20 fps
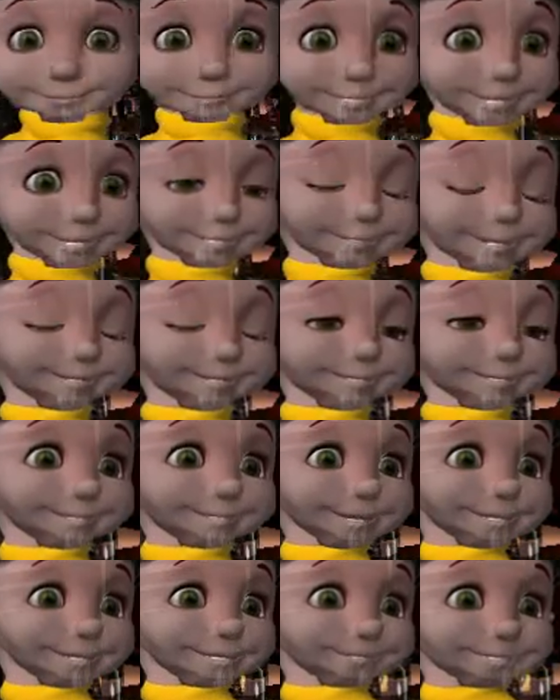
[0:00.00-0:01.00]
Quaco
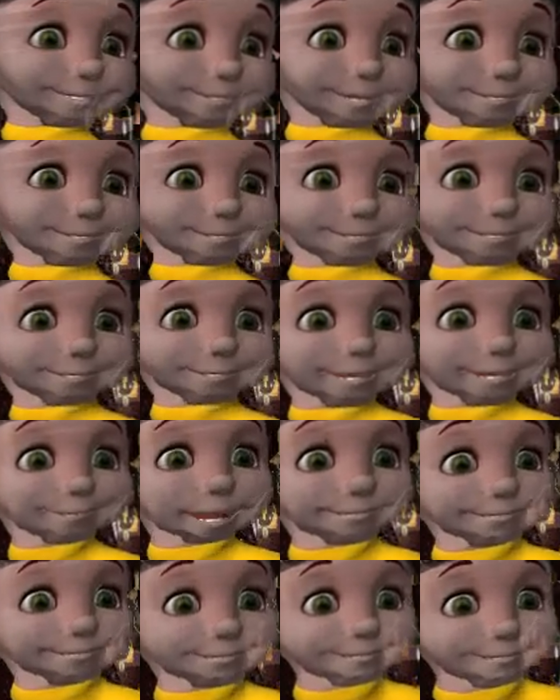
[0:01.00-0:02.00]
determined to go down the
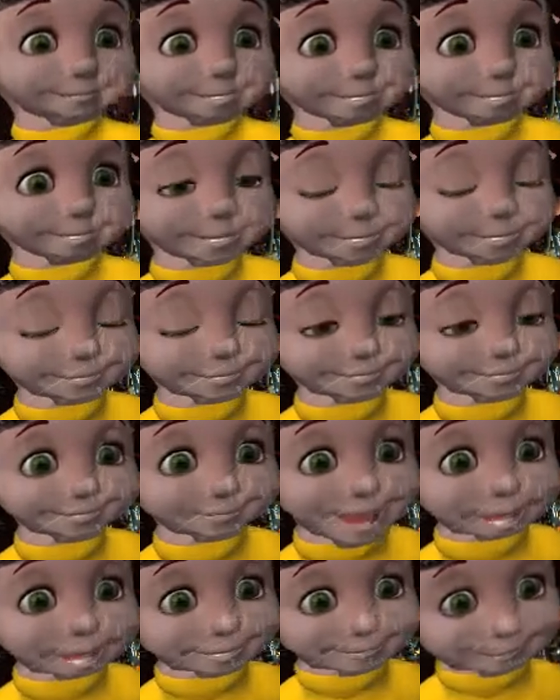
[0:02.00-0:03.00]
hole to see if he could
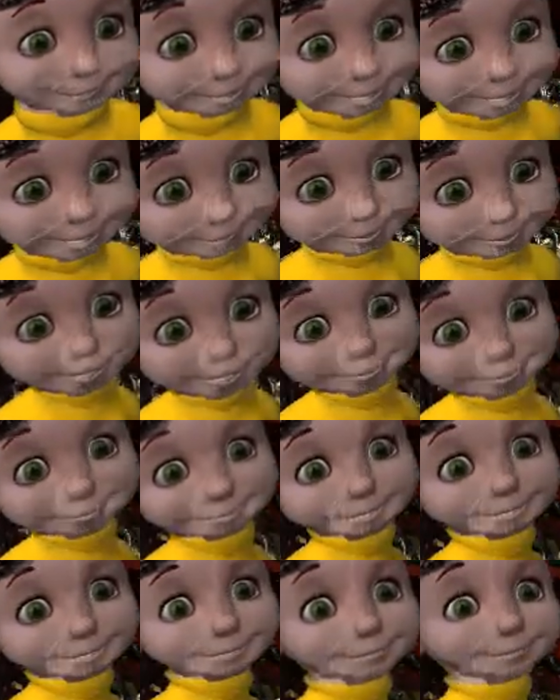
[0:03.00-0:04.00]
find his lost
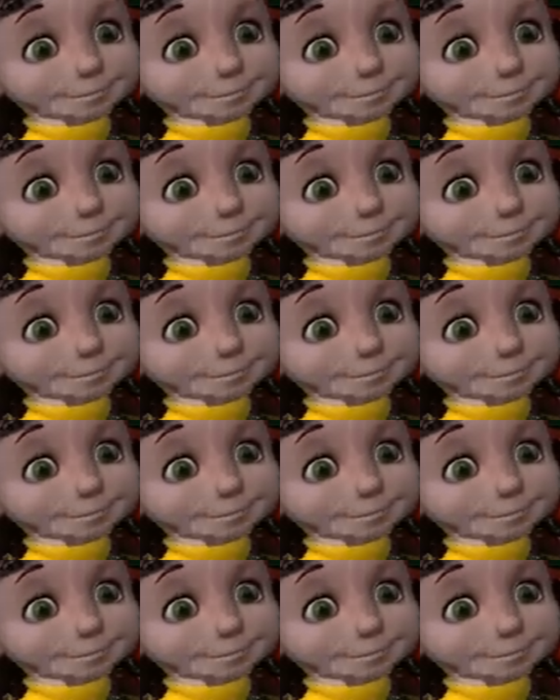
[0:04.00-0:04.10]
nuts.